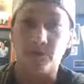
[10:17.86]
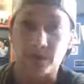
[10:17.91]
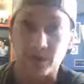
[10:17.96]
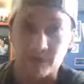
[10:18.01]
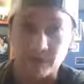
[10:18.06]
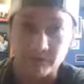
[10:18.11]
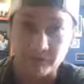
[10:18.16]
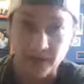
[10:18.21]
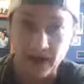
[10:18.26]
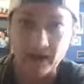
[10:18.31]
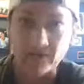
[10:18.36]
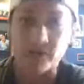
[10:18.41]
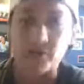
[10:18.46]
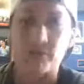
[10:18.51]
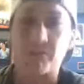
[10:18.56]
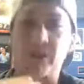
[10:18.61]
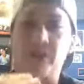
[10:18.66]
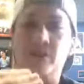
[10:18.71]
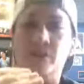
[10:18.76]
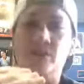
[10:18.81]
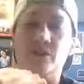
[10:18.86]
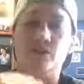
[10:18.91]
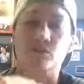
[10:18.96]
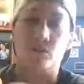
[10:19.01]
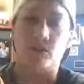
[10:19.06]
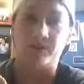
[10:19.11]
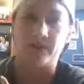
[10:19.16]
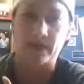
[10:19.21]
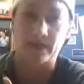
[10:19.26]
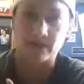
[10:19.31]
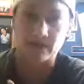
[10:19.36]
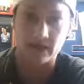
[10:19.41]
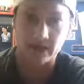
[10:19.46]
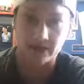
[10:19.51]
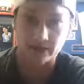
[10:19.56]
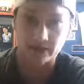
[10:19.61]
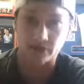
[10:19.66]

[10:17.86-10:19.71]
their favorite pitches, what they like